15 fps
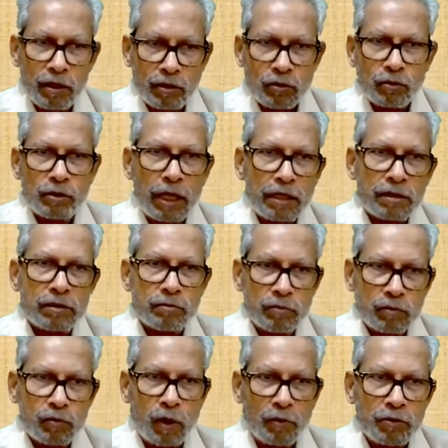So that
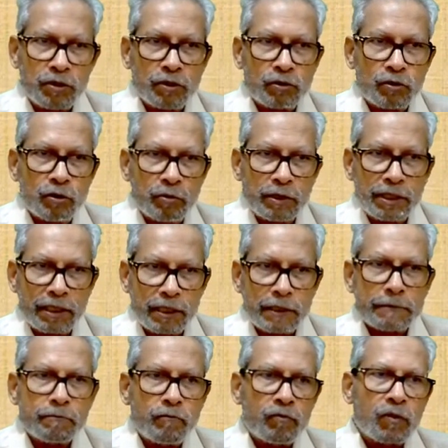provision should be there.